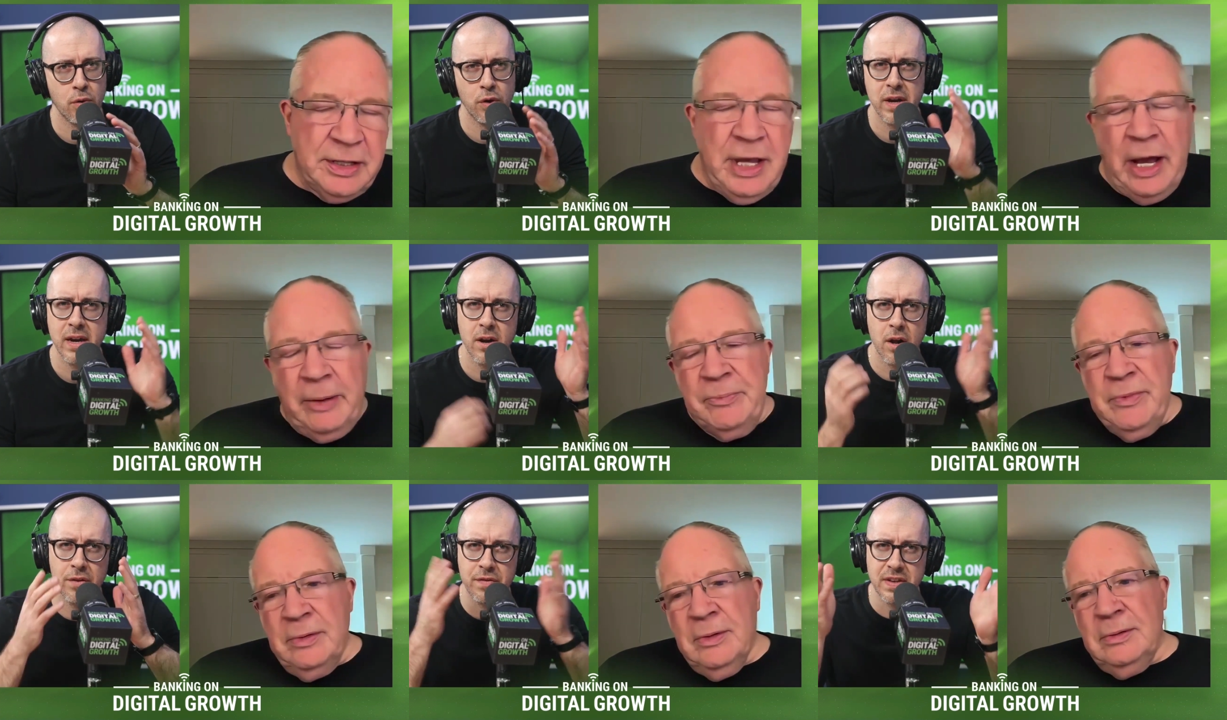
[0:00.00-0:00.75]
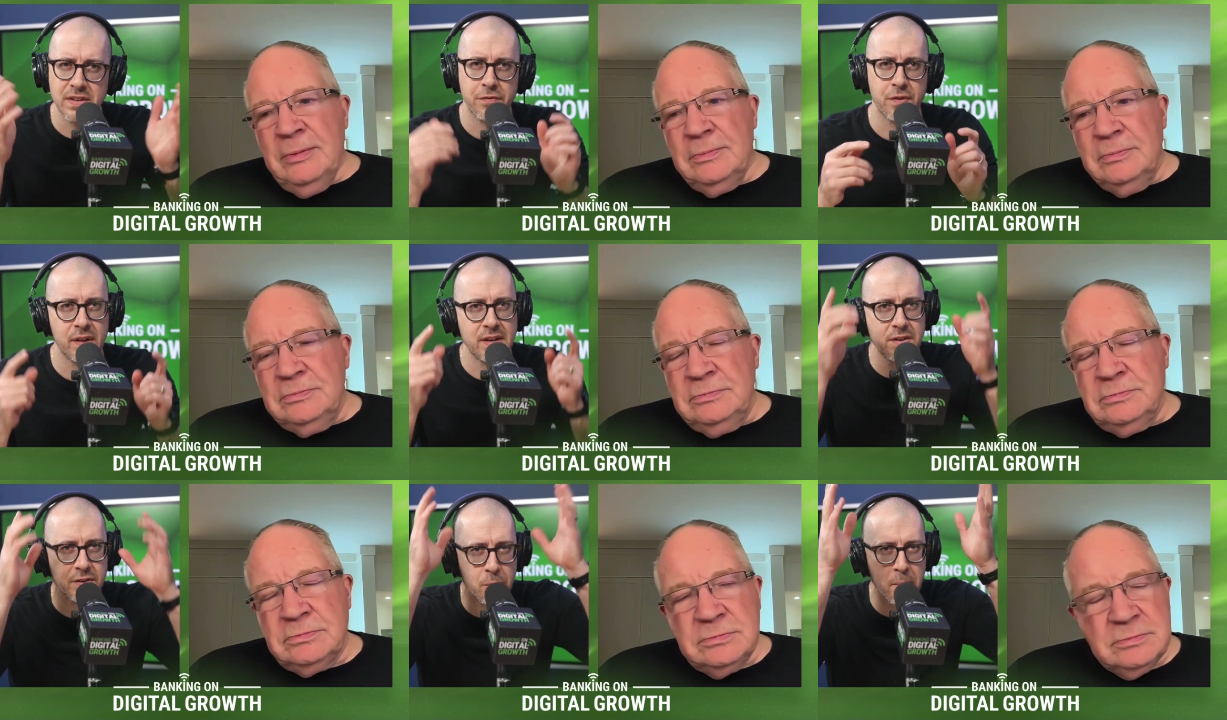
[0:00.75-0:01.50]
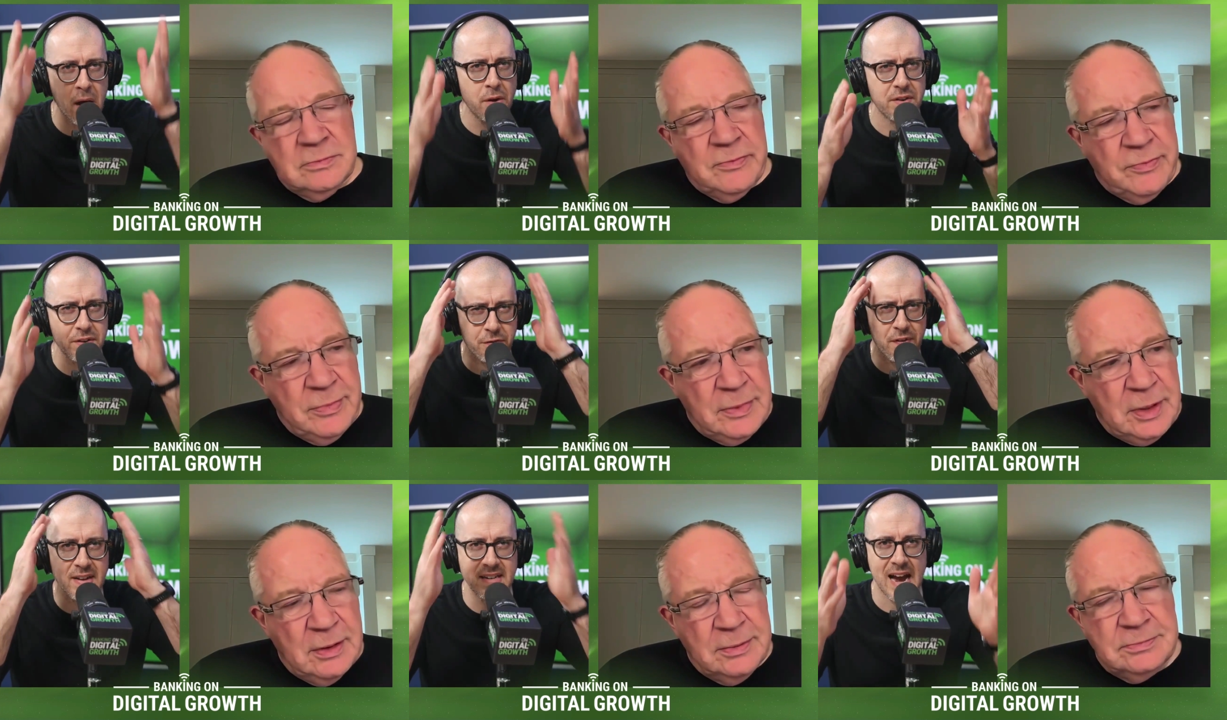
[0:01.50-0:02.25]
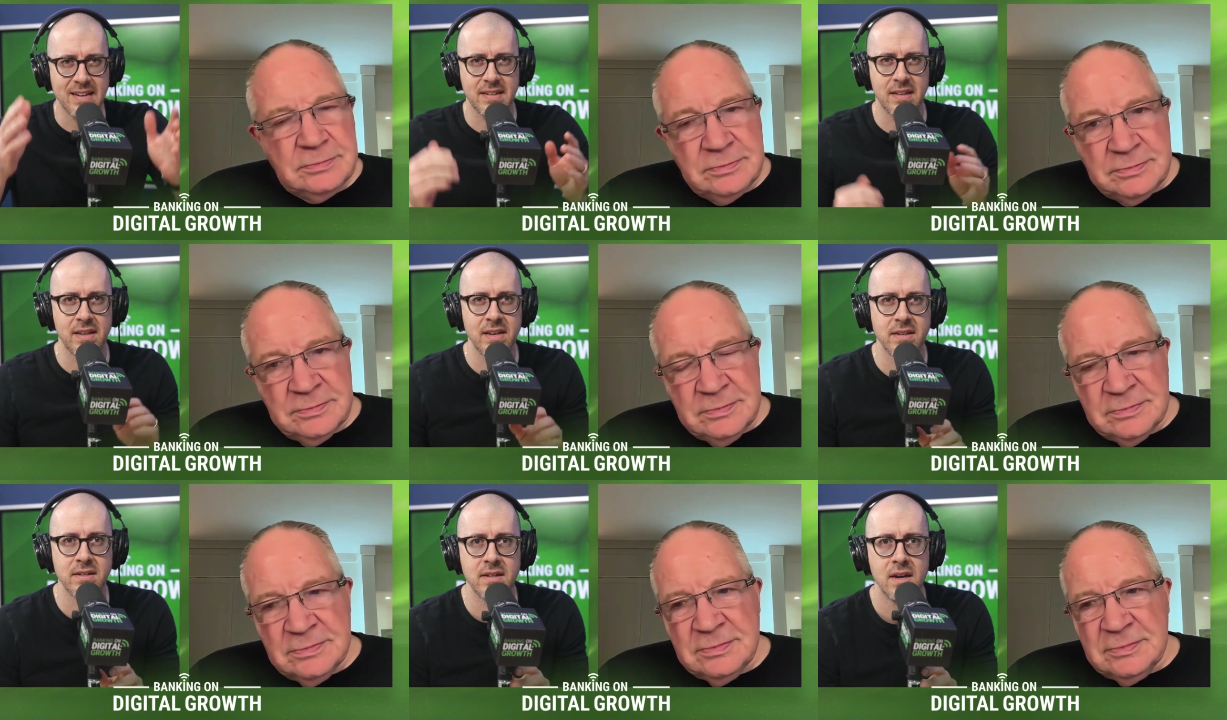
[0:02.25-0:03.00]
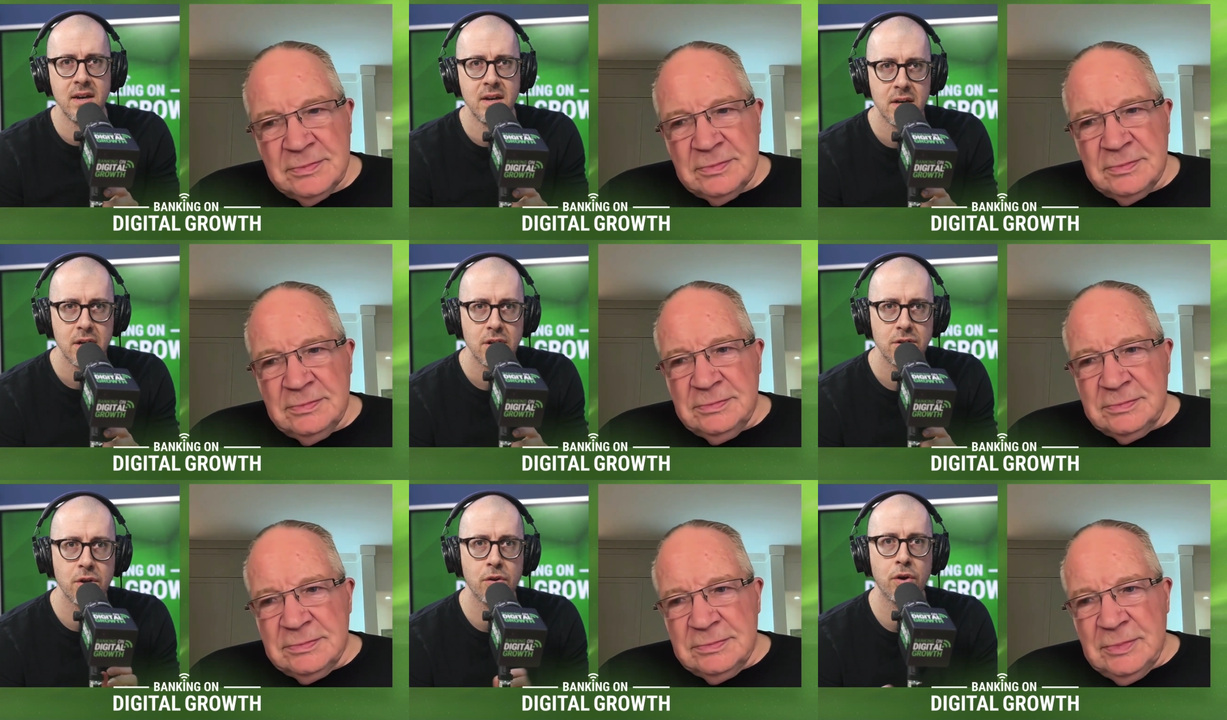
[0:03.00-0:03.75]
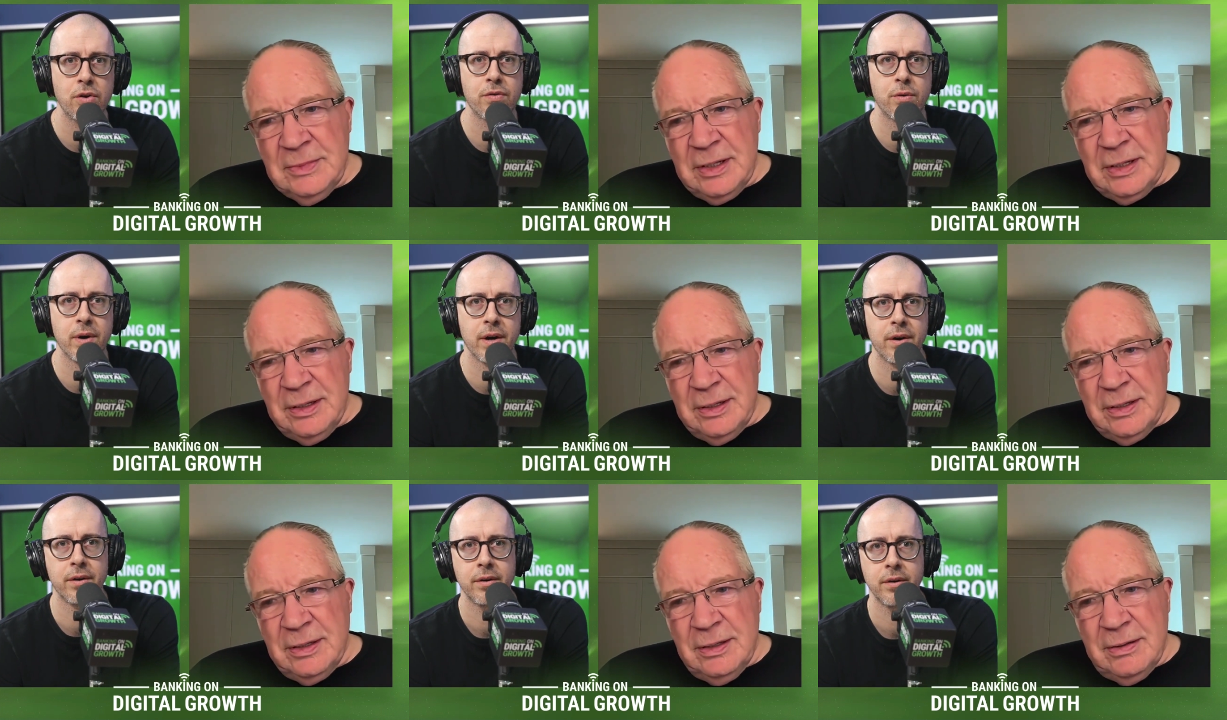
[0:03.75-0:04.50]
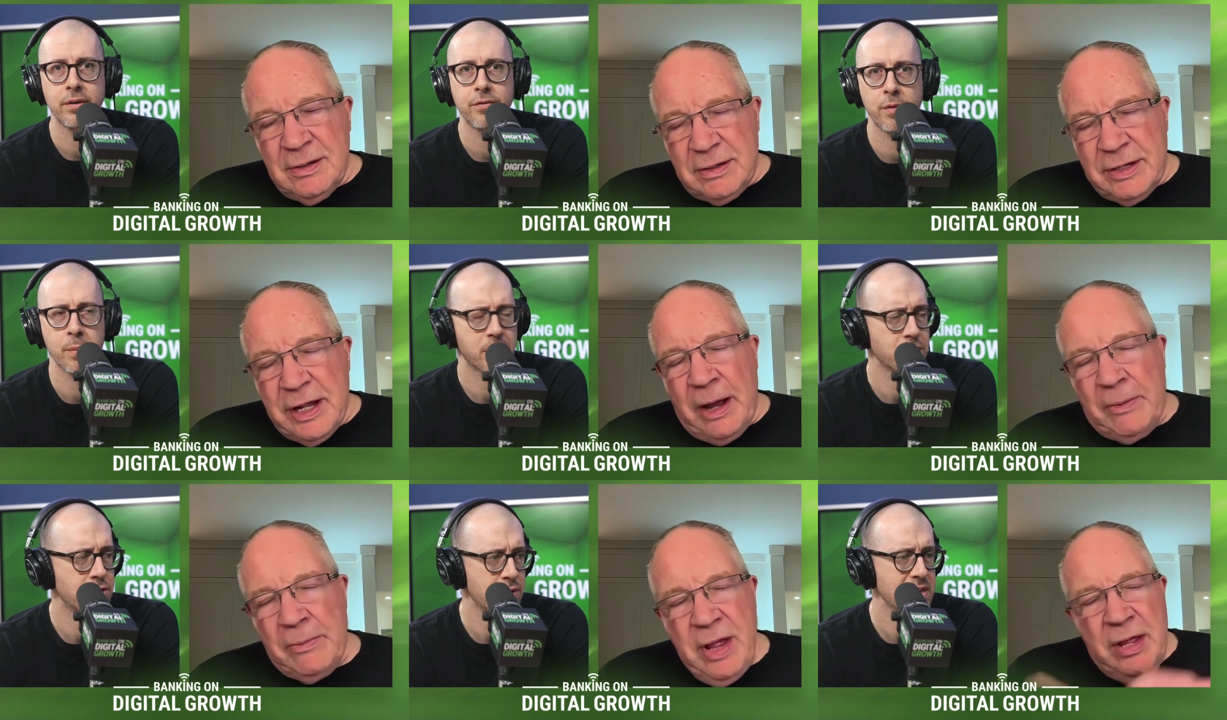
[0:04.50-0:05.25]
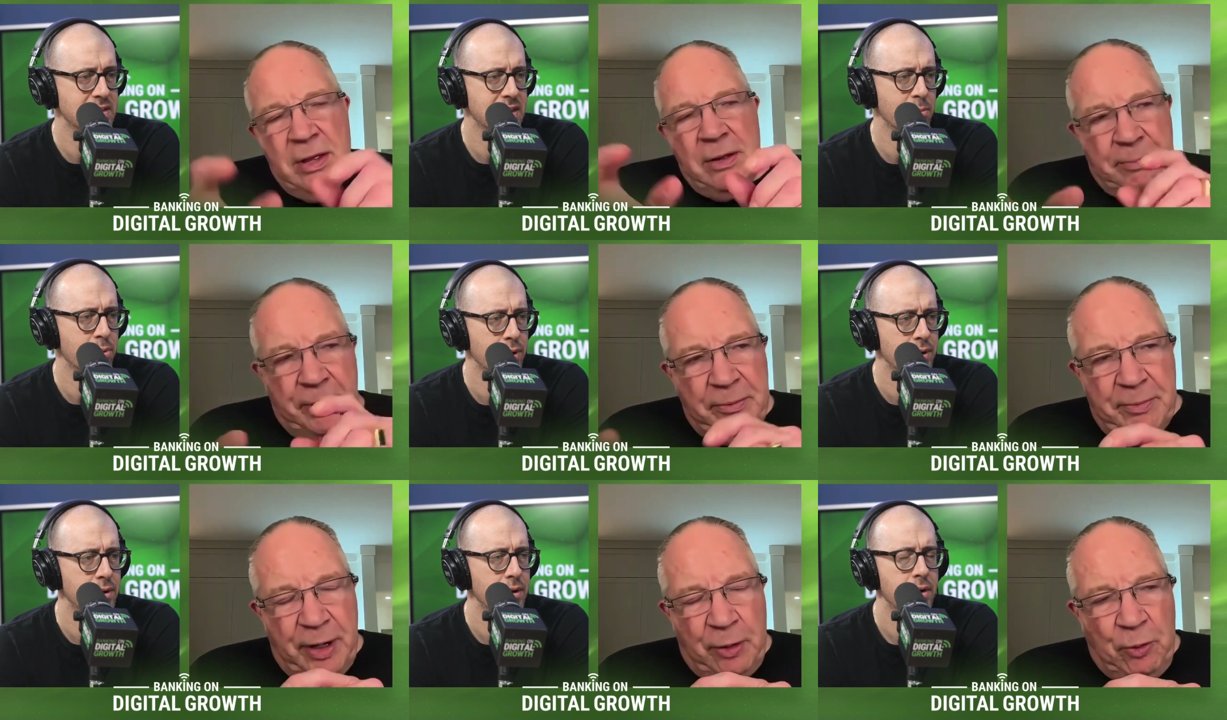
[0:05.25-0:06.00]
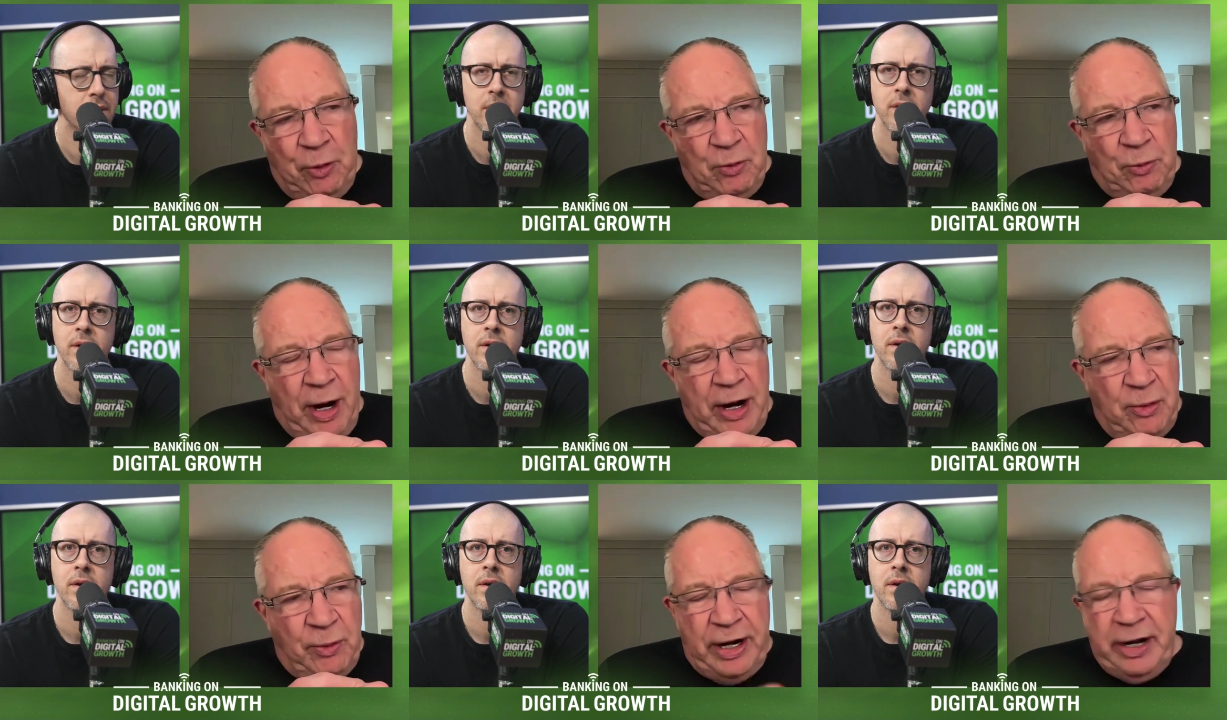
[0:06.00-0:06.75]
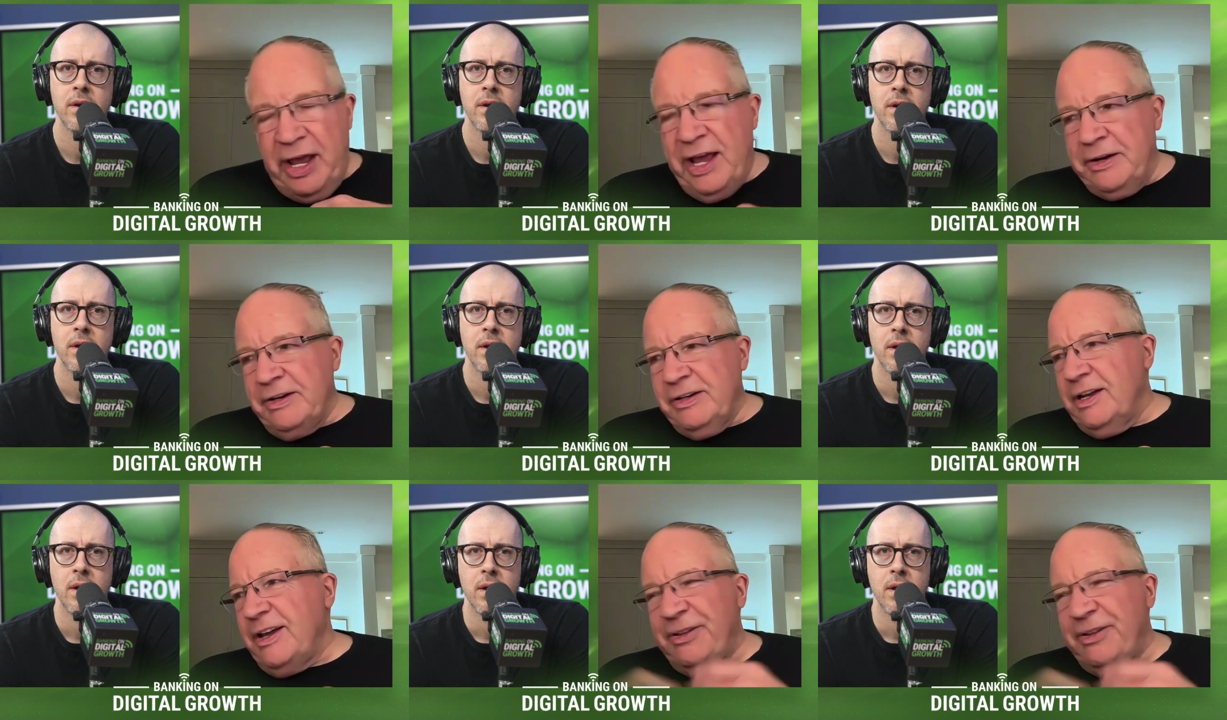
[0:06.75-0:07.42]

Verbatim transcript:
Speaker 1: looking yeah. at all of these different lenses. So Melt is a fantastic lens to look through here from a yeah. constraint standpoint.
Speaker 2: Oh, one, one, and